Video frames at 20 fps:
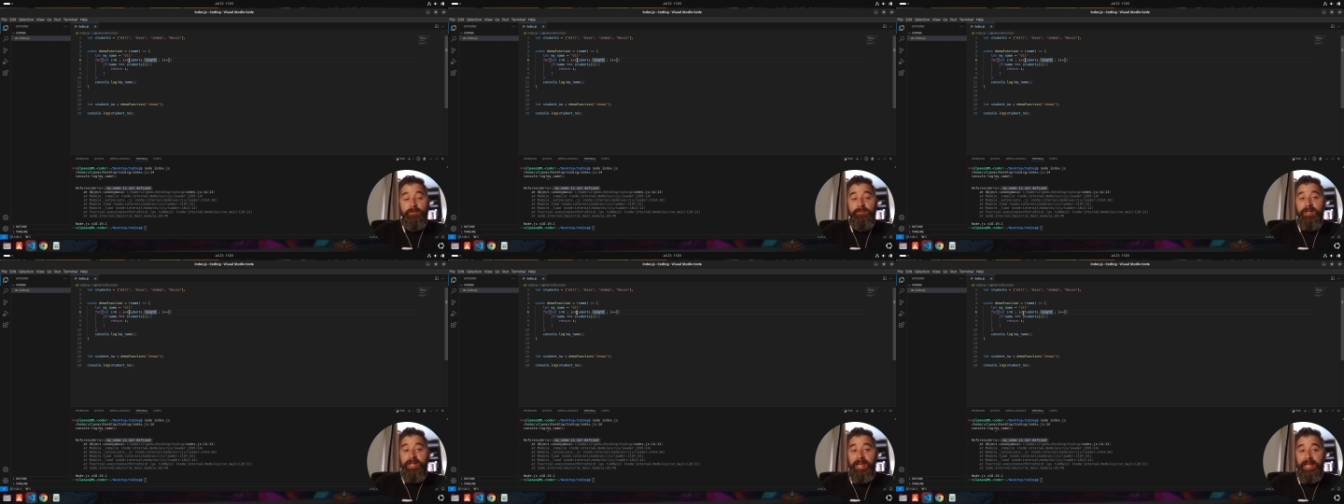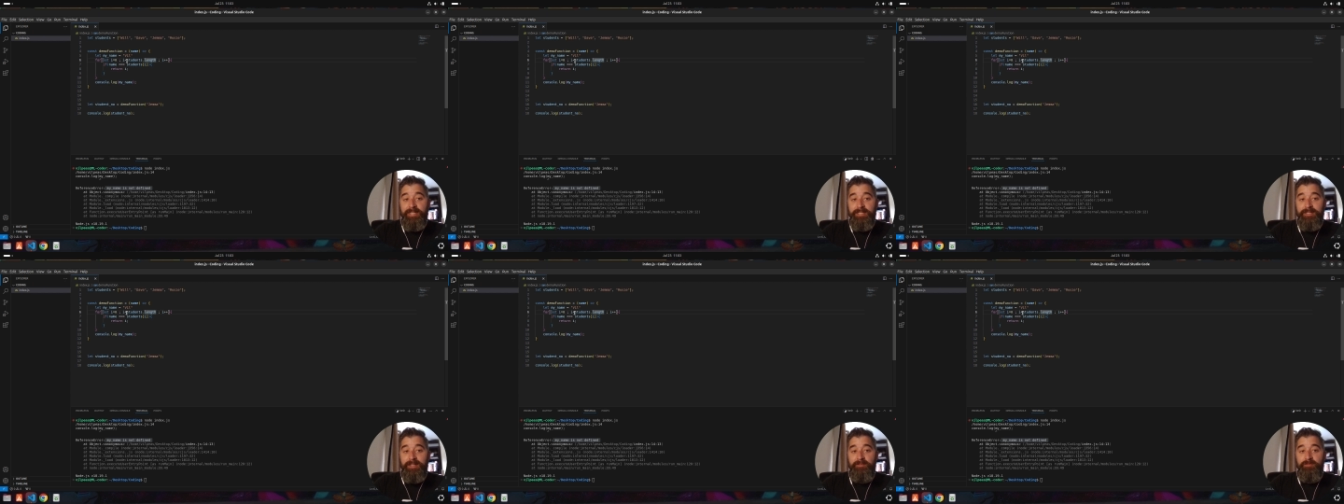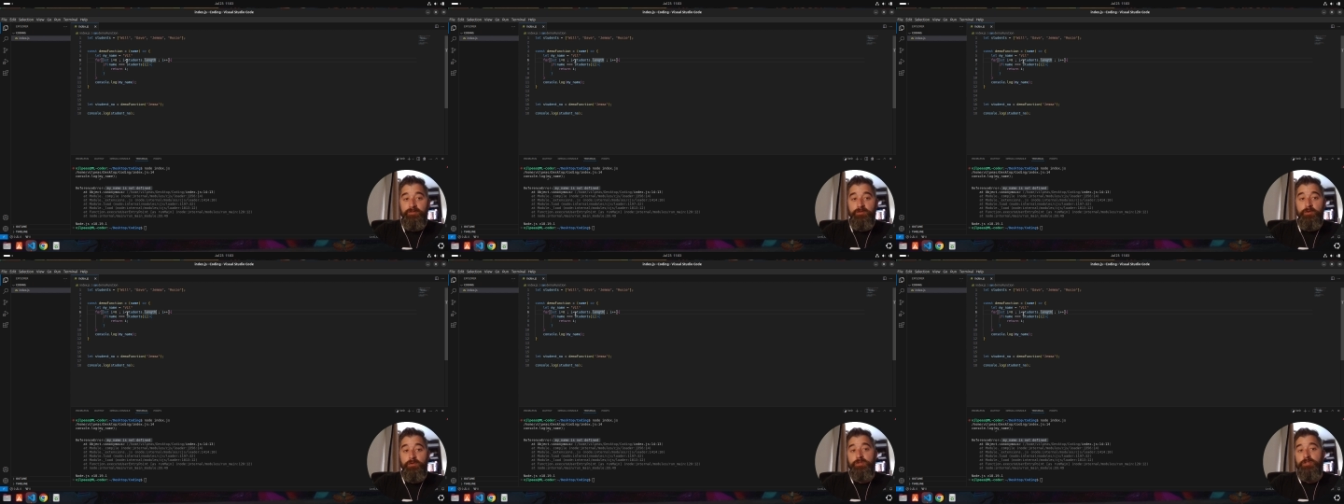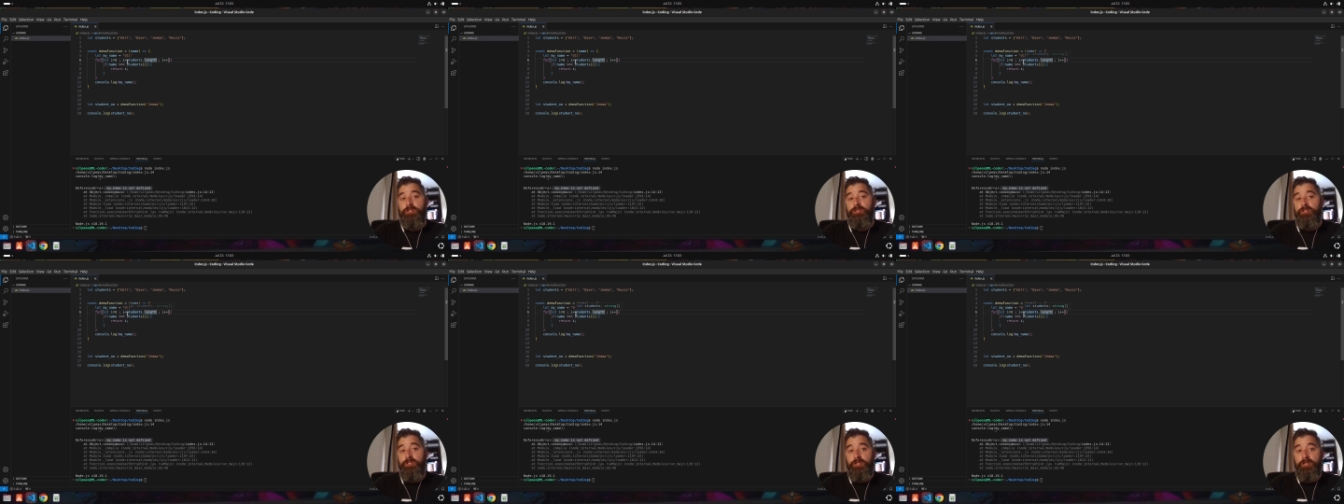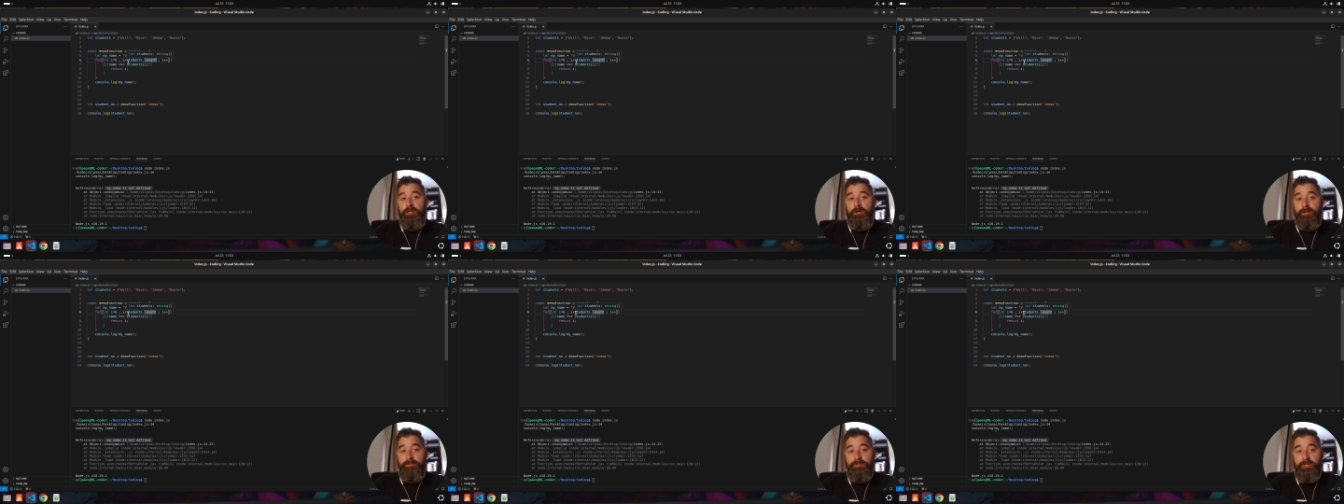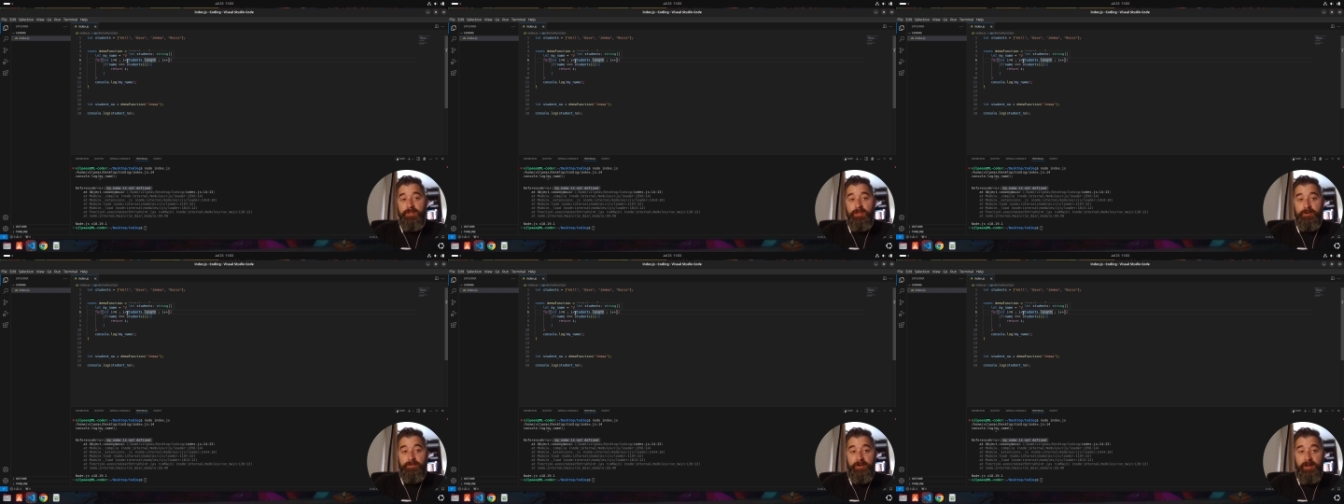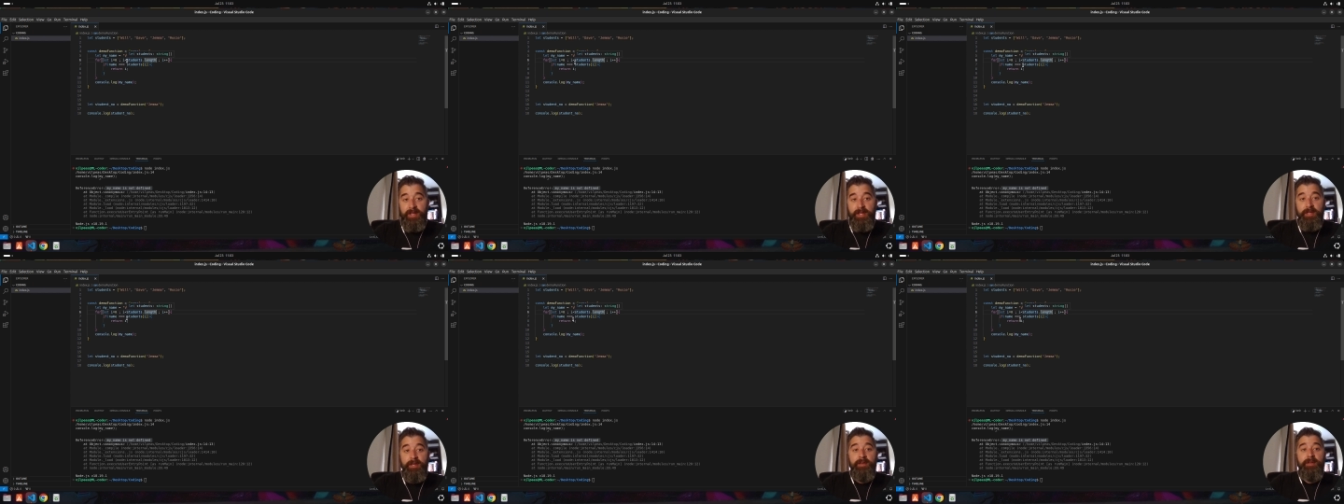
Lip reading: be less than 4, so it's going to go up to 3.